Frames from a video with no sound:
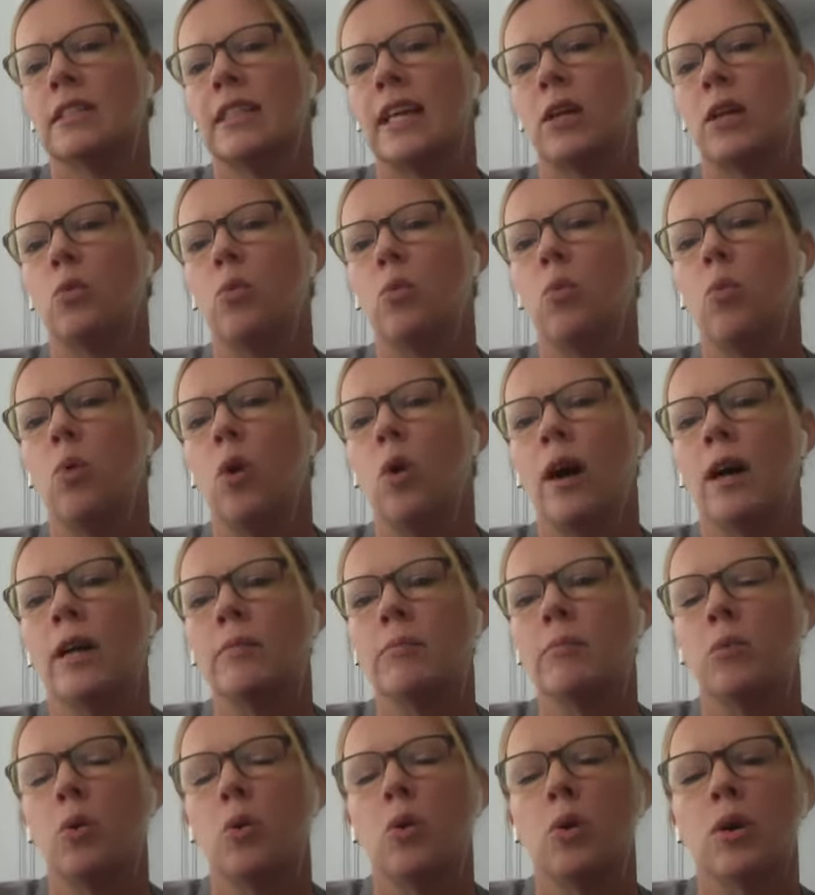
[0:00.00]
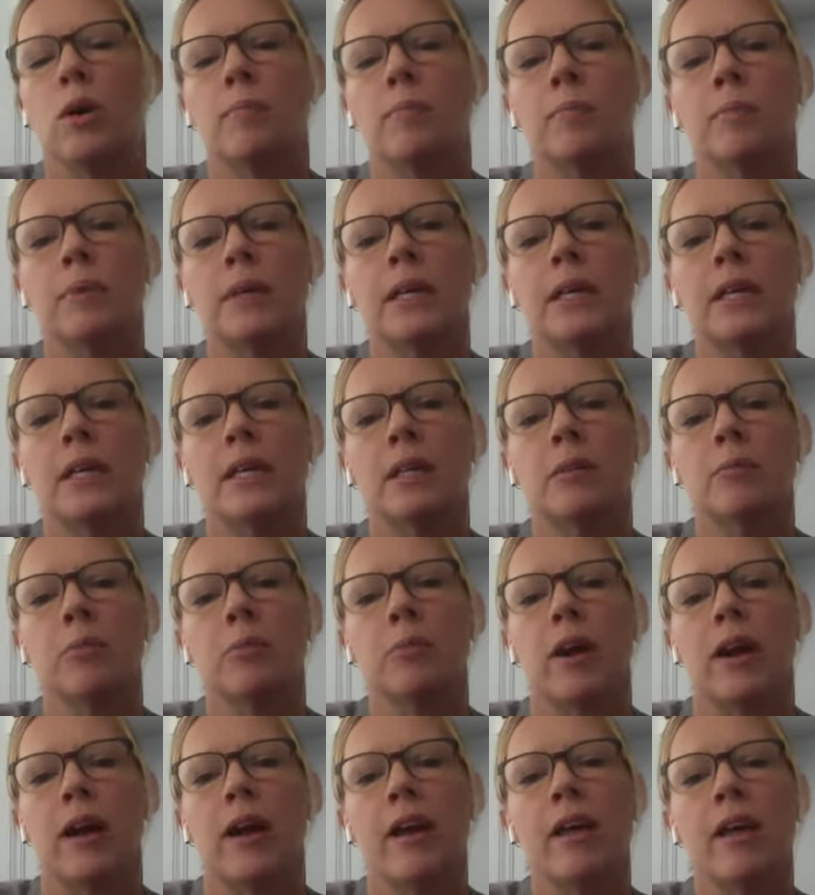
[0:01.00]
Take one more big
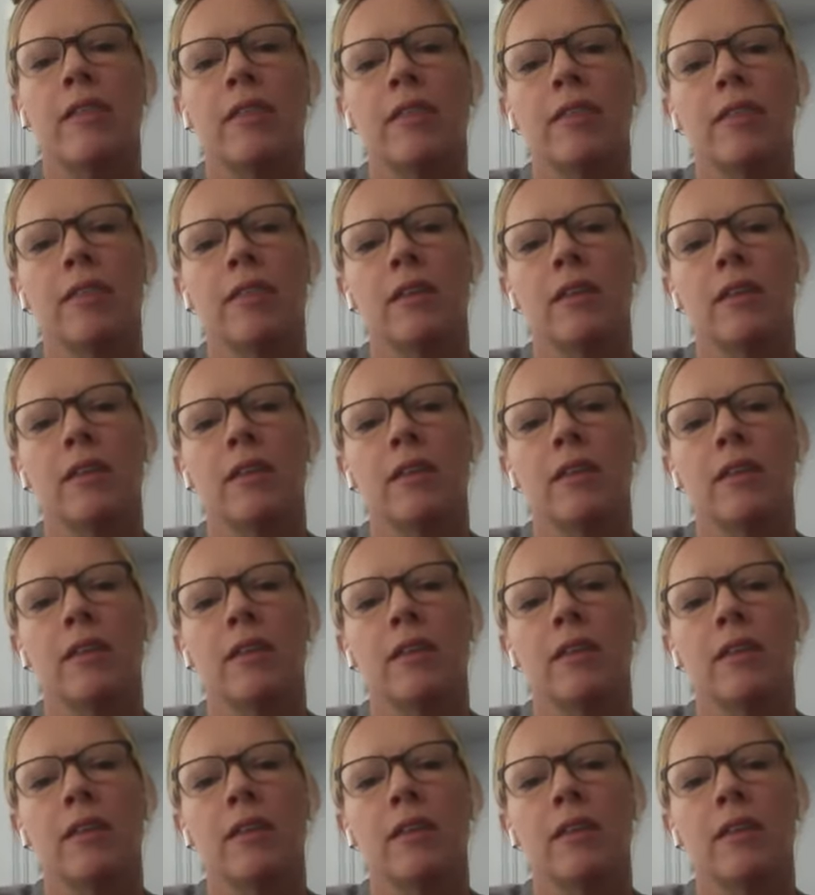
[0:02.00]
breath.